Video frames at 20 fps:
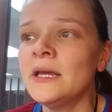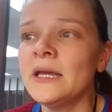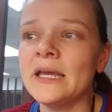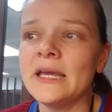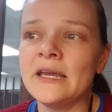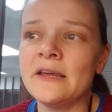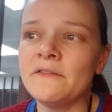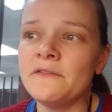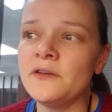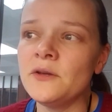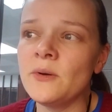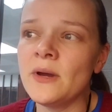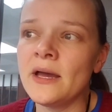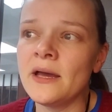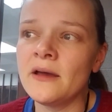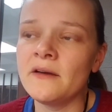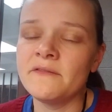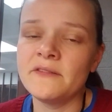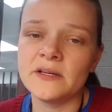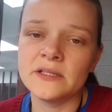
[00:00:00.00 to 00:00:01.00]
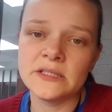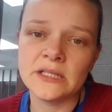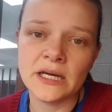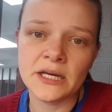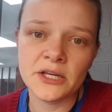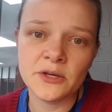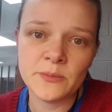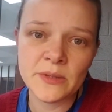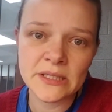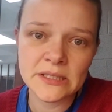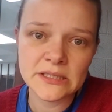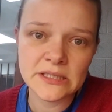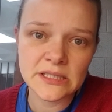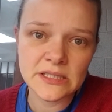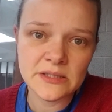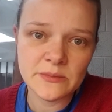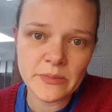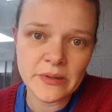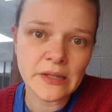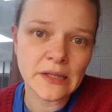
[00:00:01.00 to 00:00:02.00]
If you have a documented
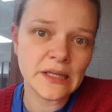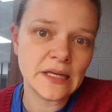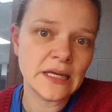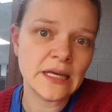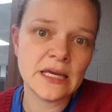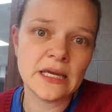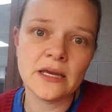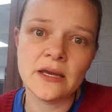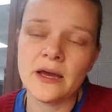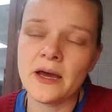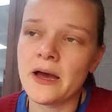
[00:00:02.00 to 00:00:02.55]
disability,